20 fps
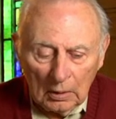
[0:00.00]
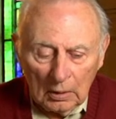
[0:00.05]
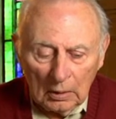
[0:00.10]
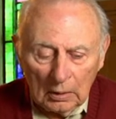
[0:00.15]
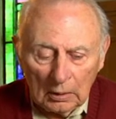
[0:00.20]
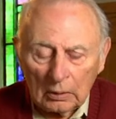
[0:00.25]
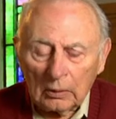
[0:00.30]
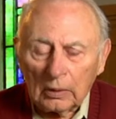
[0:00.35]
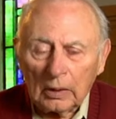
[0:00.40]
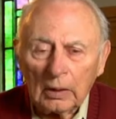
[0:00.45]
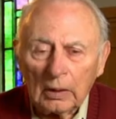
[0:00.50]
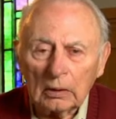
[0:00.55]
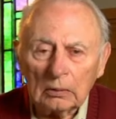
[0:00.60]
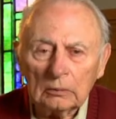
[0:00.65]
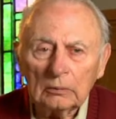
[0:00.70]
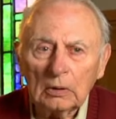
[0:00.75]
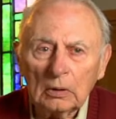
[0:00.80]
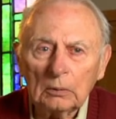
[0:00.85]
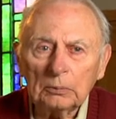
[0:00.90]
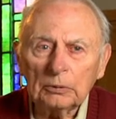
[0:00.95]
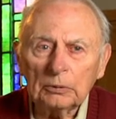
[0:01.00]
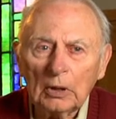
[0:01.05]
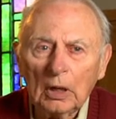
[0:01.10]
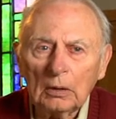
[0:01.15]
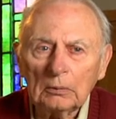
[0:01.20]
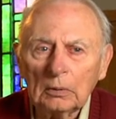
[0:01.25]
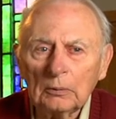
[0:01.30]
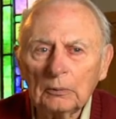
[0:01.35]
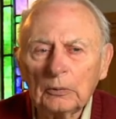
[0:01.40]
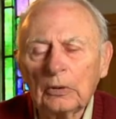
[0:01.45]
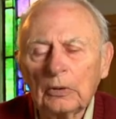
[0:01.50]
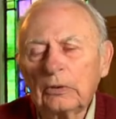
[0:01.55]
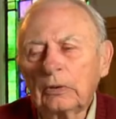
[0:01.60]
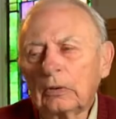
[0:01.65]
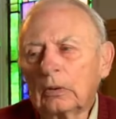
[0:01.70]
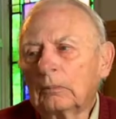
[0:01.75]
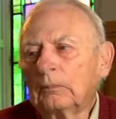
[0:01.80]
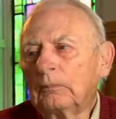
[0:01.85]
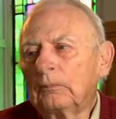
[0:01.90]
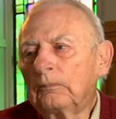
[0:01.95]
you know, I had a real problem with
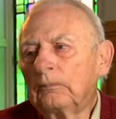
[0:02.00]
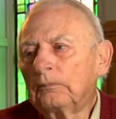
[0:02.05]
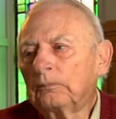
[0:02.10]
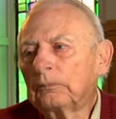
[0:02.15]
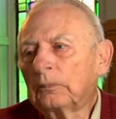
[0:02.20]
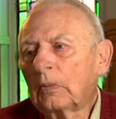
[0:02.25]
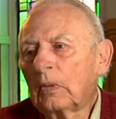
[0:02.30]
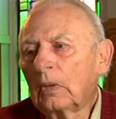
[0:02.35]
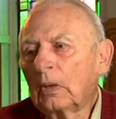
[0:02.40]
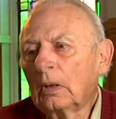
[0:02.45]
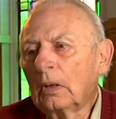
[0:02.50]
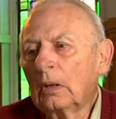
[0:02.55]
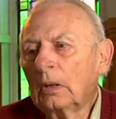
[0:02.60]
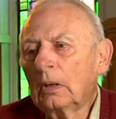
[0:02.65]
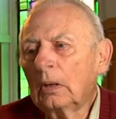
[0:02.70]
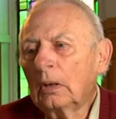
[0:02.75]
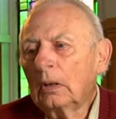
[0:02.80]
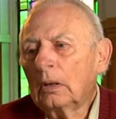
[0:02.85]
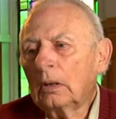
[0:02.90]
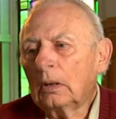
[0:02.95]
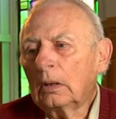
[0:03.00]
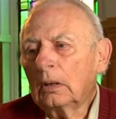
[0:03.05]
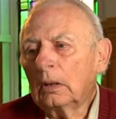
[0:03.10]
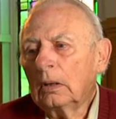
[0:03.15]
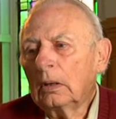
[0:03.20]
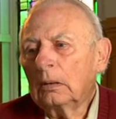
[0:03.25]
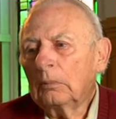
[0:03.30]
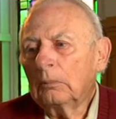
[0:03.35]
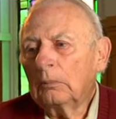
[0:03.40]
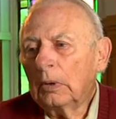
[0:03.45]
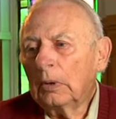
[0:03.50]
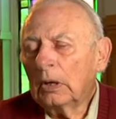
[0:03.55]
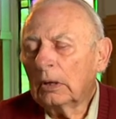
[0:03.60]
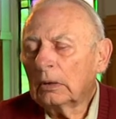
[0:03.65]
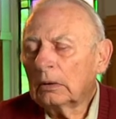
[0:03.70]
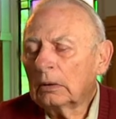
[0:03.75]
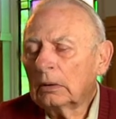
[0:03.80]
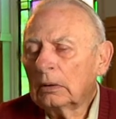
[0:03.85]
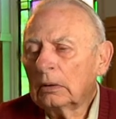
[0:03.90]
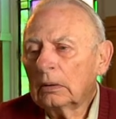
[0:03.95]
him,
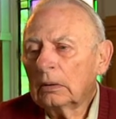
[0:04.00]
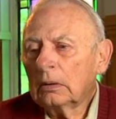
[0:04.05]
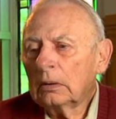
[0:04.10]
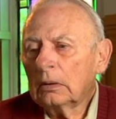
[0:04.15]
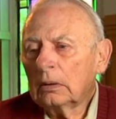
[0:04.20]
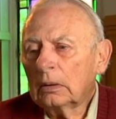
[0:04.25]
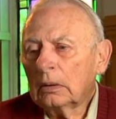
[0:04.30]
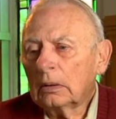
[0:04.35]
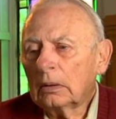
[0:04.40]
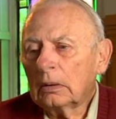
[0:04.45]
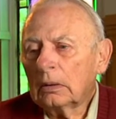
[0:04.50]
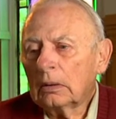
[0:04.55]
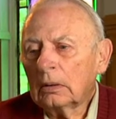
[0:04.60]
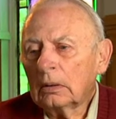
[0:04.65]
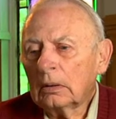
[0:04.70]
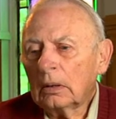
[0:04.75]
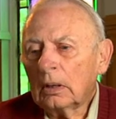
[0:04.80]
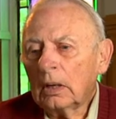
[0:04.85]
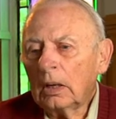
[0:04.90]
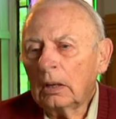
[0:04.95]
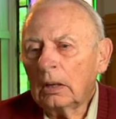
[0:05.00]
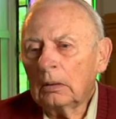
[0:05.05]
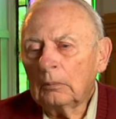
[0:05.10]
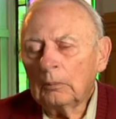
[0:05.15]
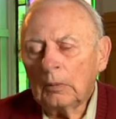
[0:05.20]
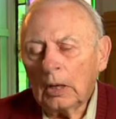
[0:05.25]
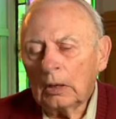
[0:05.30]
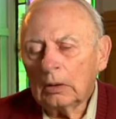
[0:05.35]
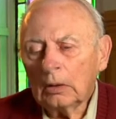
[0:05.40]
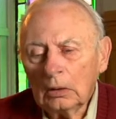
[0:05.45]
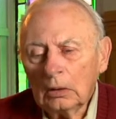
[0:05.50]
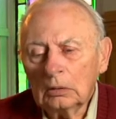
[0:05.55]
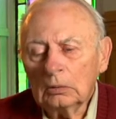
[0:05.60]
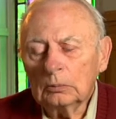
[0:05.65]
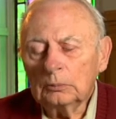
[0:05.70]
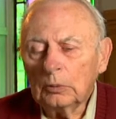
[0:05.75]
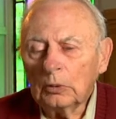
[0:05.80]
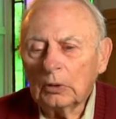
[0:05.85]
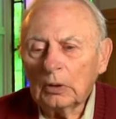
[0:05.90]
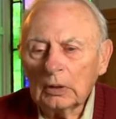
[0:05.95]
but my
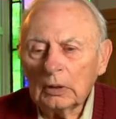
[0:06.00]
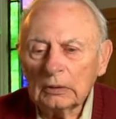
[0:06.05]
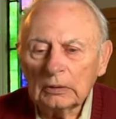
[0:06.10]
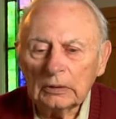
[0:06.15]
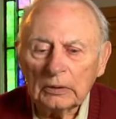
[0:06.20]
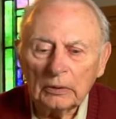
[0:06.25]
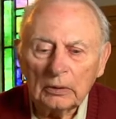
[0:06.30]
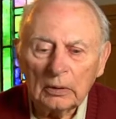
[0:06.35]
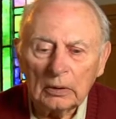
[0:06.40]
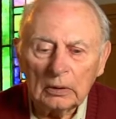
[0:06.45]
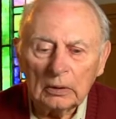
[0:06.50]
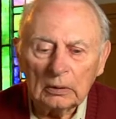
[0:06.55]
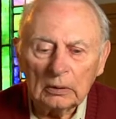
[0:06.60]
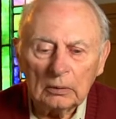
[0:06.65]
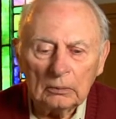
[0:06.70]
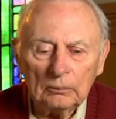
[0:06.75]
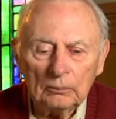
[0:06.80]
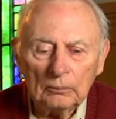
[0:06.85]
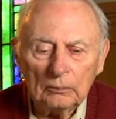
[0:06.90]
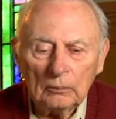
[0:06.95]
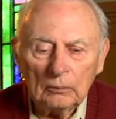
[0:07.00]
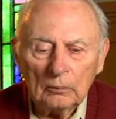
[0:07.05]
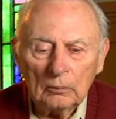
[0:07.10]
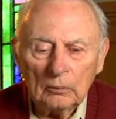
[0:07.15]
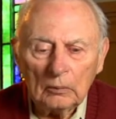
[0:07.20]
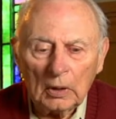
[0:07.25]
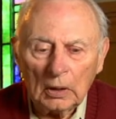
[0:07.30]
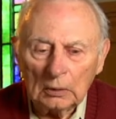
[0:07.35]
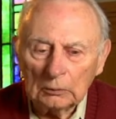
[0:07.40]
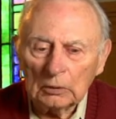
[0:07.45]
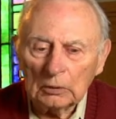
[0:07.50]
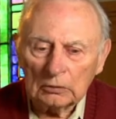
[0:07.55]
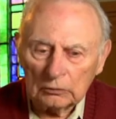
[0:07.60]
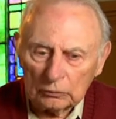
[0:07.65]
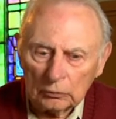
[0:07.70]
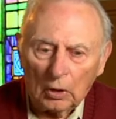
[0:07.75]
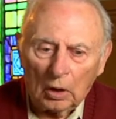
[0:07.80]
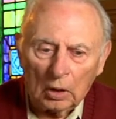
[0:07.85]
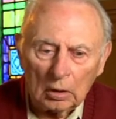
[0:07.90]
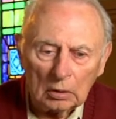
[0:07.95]
hope was that he was
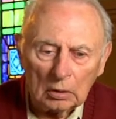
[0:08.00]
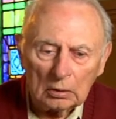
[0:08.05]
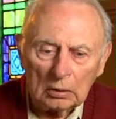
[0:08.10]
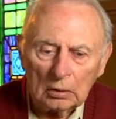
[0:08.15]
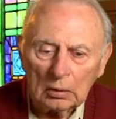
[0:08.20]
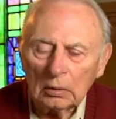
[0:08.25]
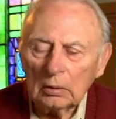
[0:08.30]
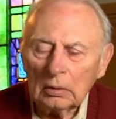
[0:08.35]
wrong,